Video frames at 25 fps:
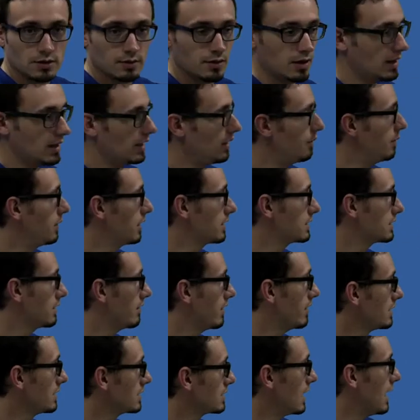because if I
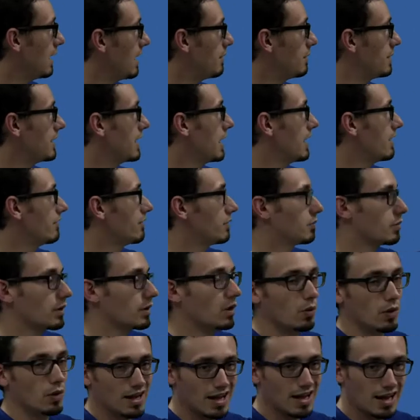stop the air from
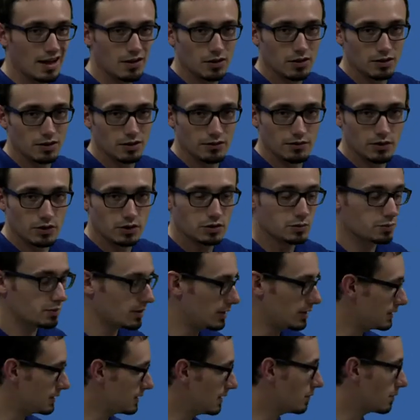going out in the first place,
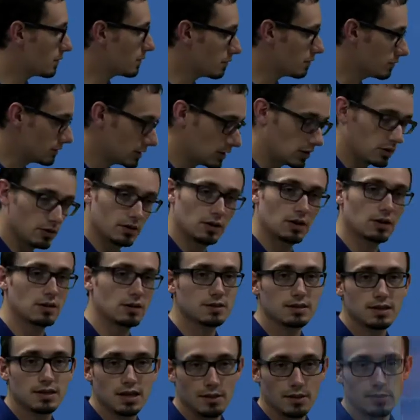I'm certainly going to
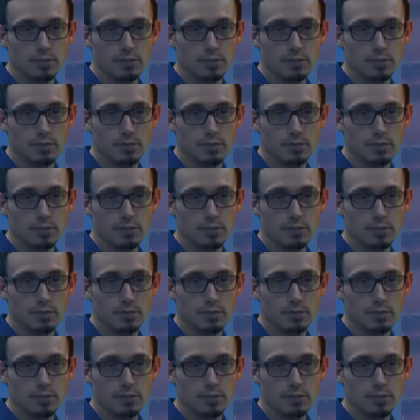stop the